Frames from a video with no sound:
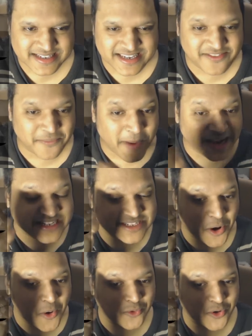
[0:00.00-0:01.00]
She even
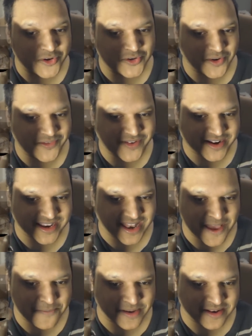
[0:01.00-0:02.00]
managed to hold on to a fucking
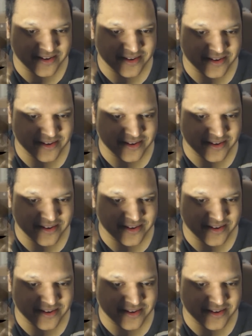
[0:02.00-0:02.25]
hairpin.